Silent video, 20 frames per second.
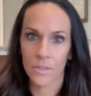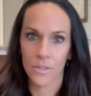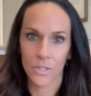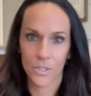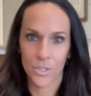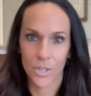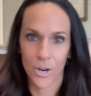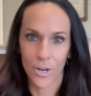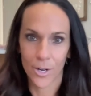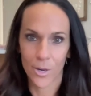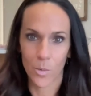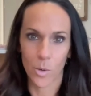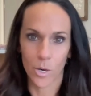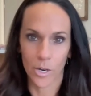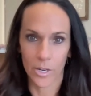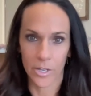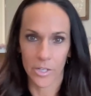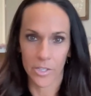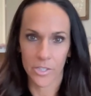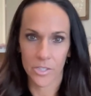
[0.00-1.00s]
the dark
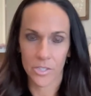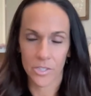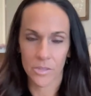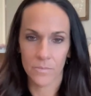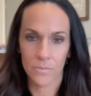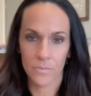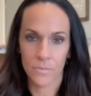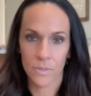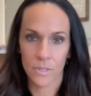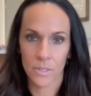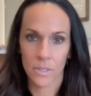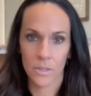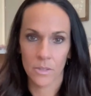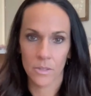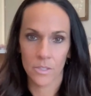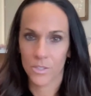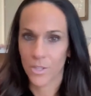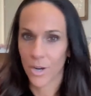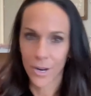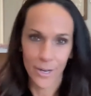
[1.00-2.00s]
workers
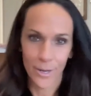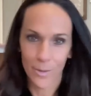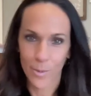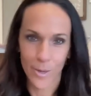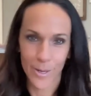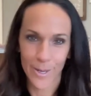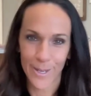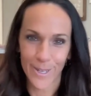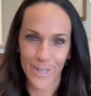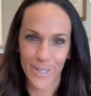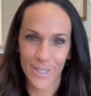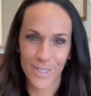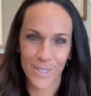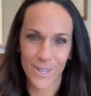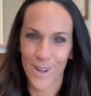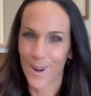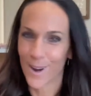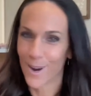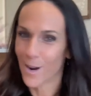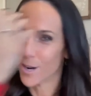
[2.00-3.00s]
the dark workers
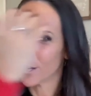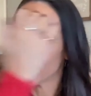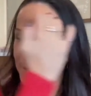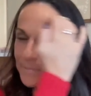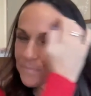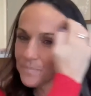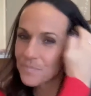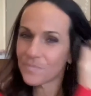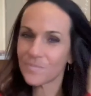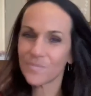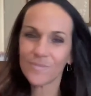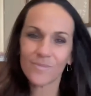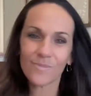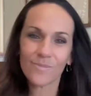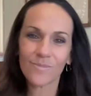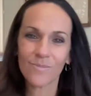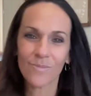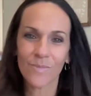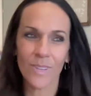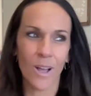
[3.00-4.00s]
are
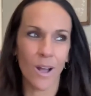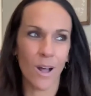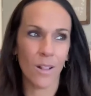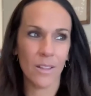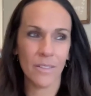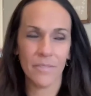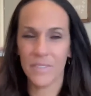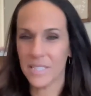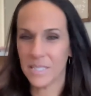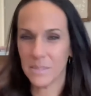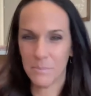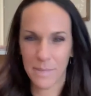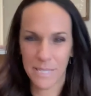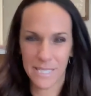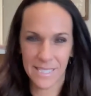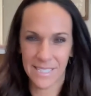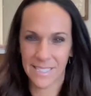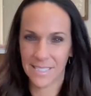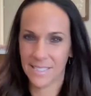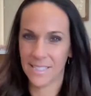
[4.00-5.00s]
all of these
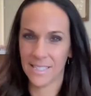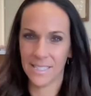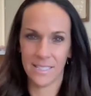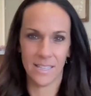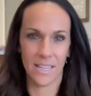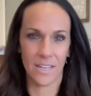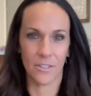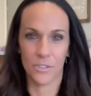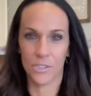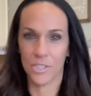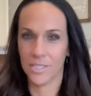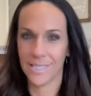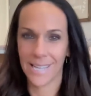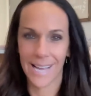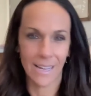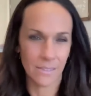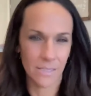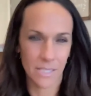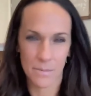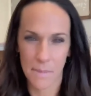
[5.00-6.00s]
businesses that are just
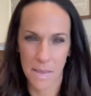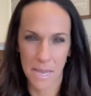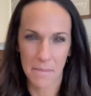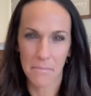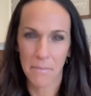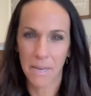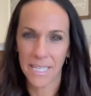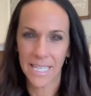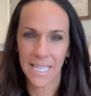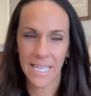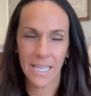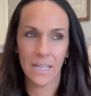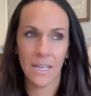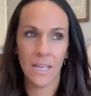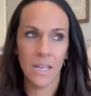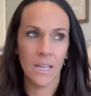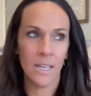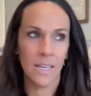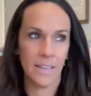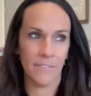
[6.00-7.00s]
out to make money
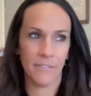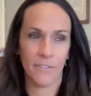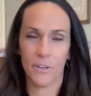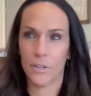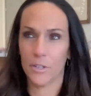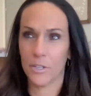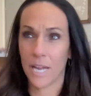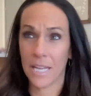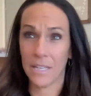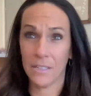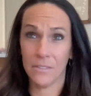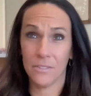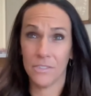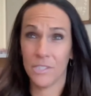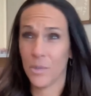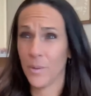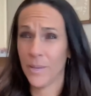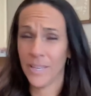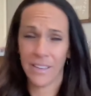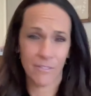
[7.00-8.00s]
for and
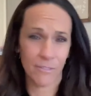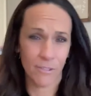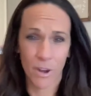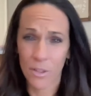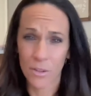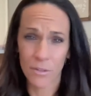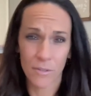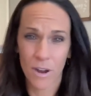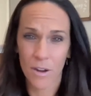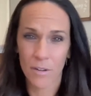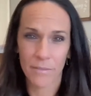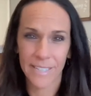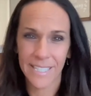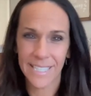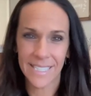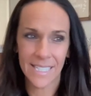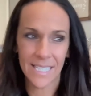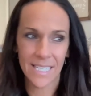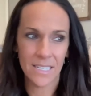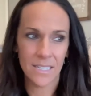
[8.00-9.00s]
doing it for all the wrong
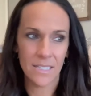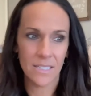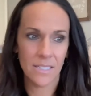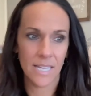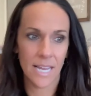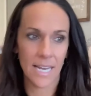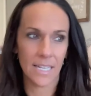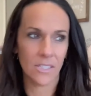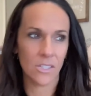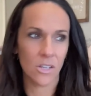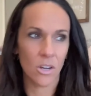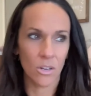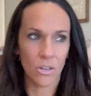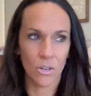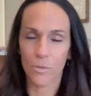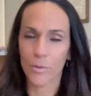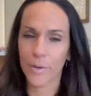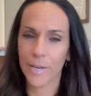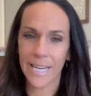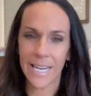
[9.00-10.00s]
reasons and it's all
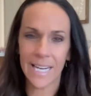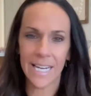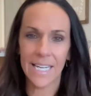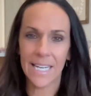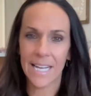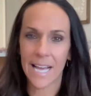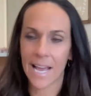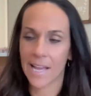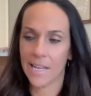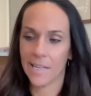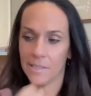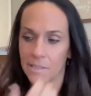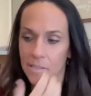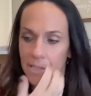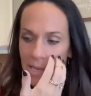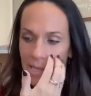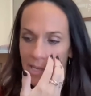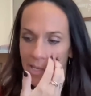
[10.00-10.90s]
greed and